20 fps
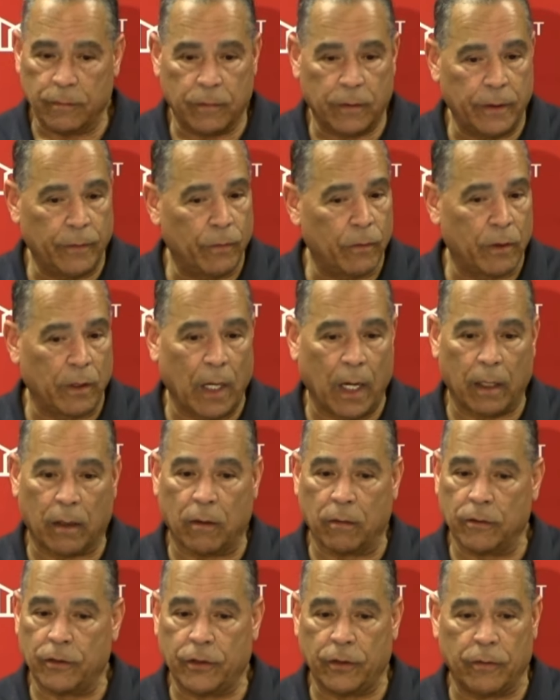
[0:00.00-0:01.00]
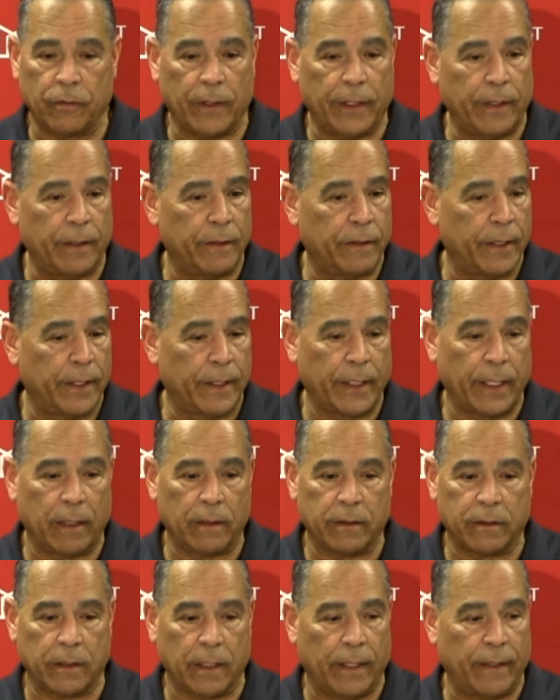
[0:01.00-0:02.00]
We were not going to shoot anything
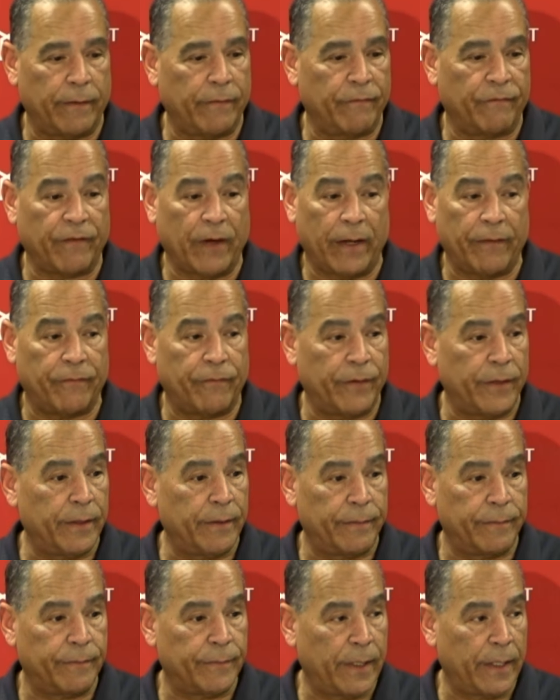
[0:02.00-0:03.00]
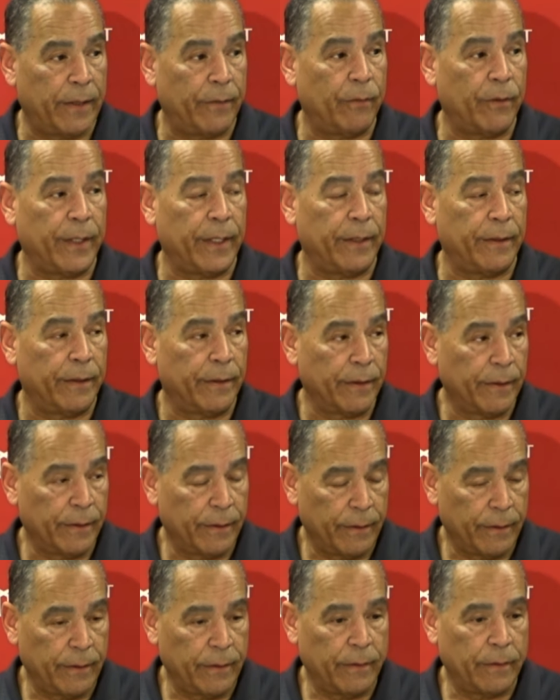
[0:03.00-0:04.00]
outside of 5 feet. I
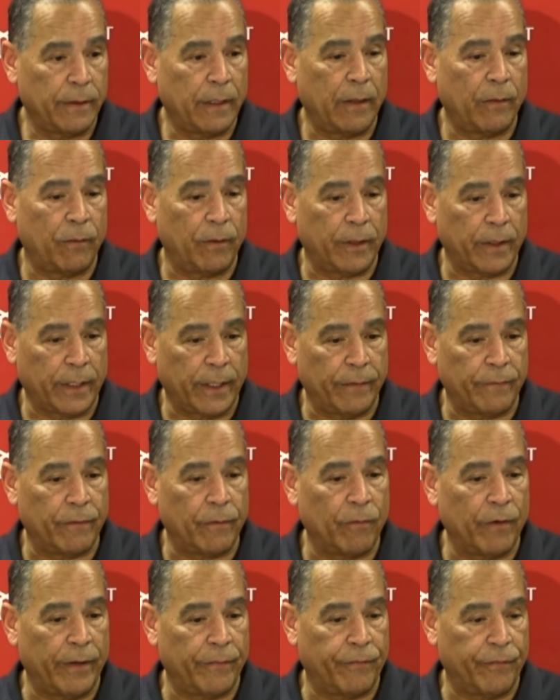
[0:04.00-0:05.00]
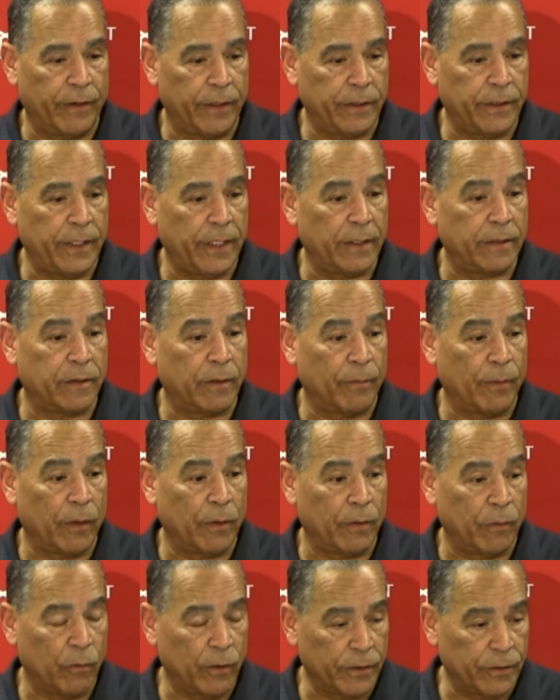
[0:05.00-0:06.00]
wanted to give the referee a chance to
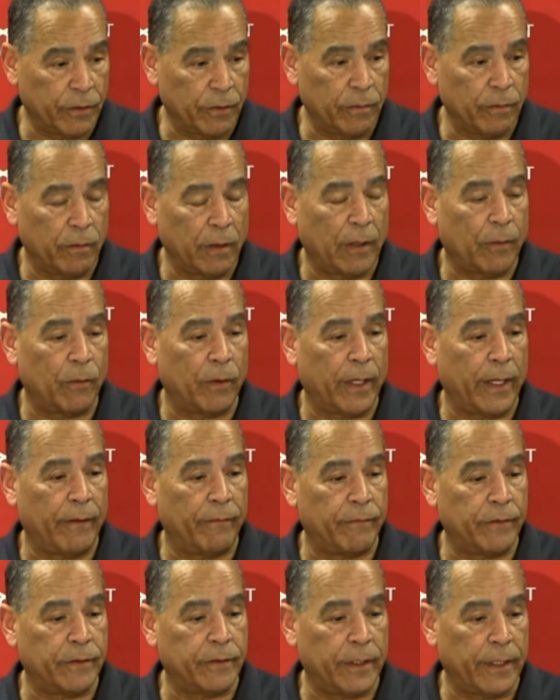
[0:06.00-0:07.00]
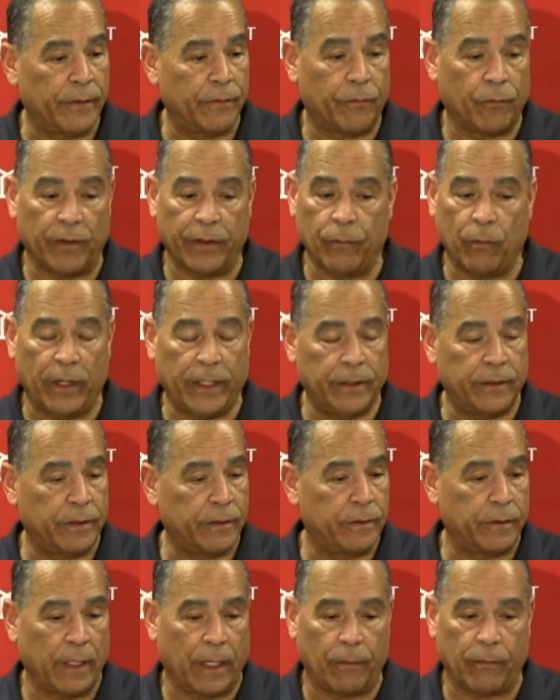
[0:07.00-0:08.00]
blow the whistle. I wanted to have a chance.
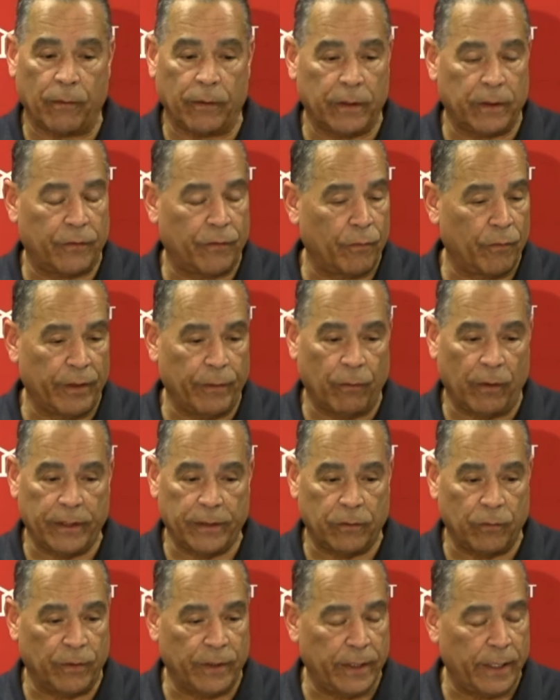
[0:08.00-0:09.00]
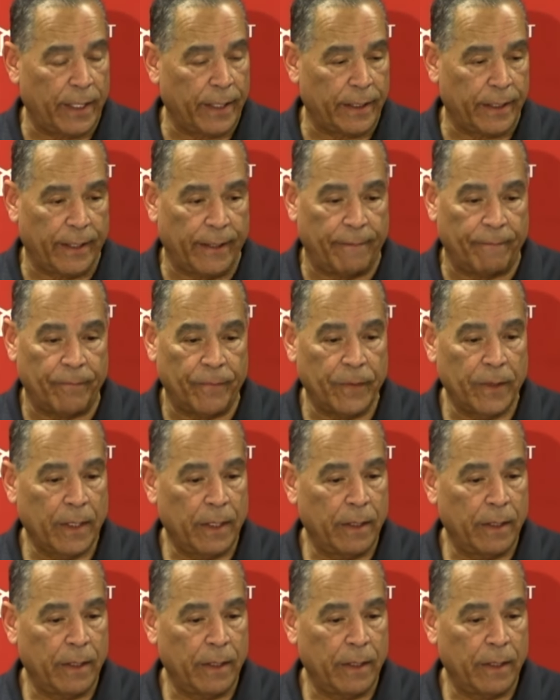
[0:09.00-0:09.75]
I wanted 3 ways to win that game.